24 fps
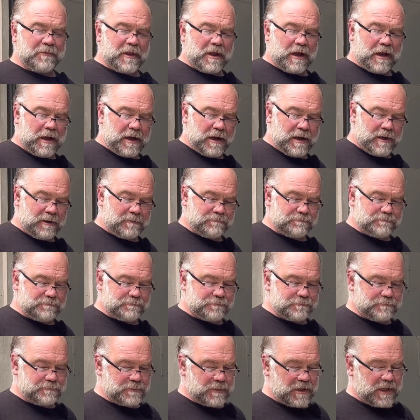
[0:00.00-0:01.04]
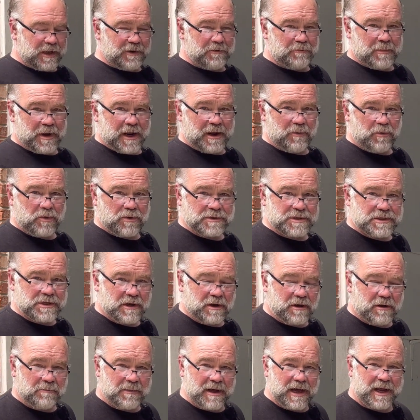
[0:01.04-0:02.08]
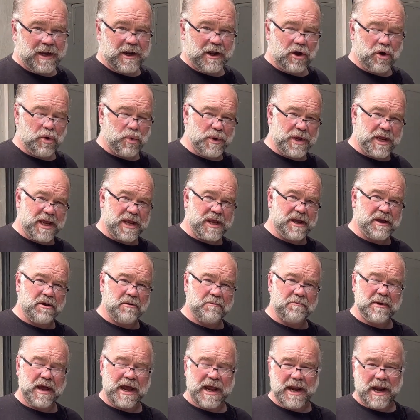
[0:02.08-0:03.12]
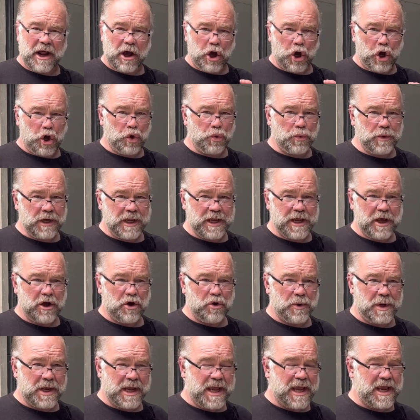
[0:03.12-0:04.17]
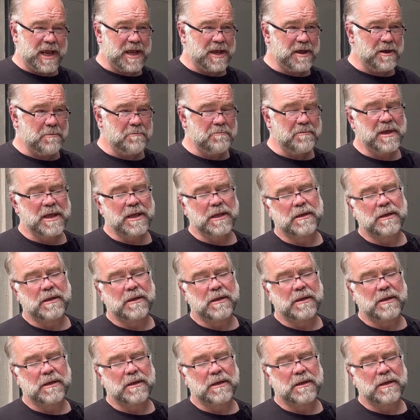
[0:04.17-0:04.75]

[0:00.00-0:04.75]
Everybody wants to talk about OEM and only OEM.